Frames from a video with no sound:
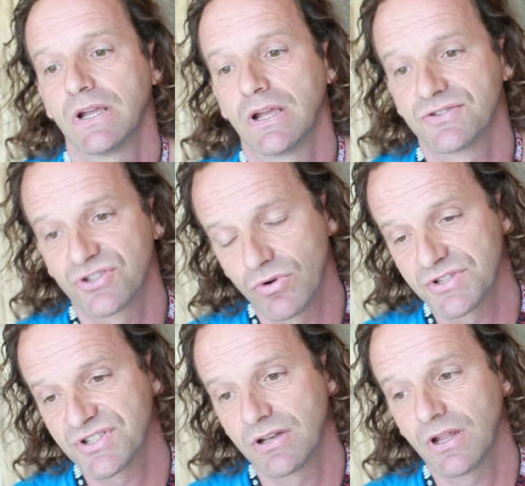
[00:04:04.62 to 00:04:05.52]
And so
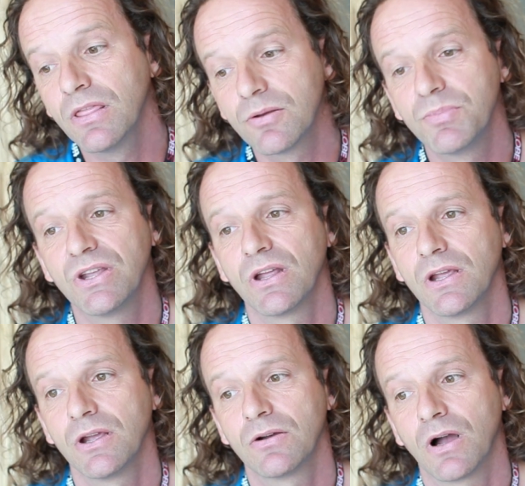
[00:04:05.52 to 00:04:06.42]
I said, in the
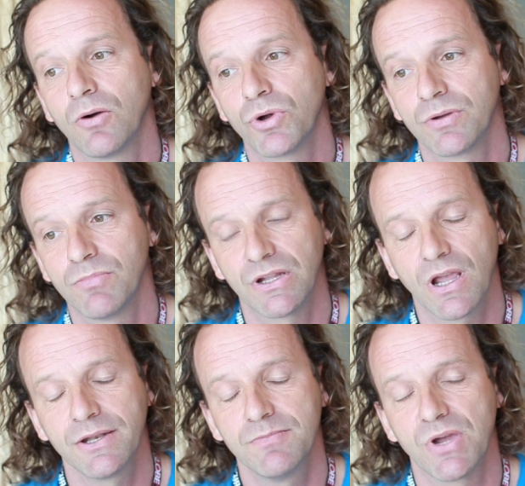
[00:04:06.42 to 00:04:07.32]
beginning, I want to make
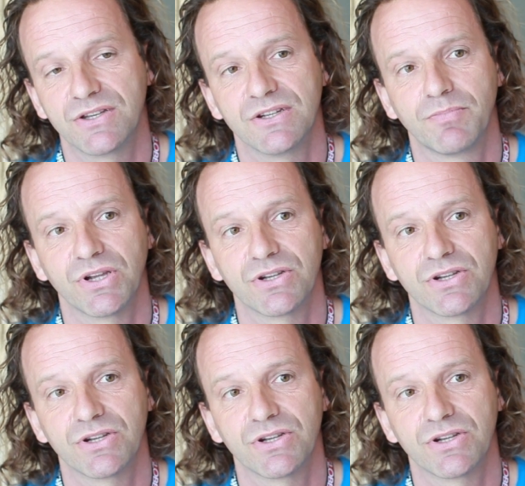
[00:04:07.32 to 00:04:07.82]
animated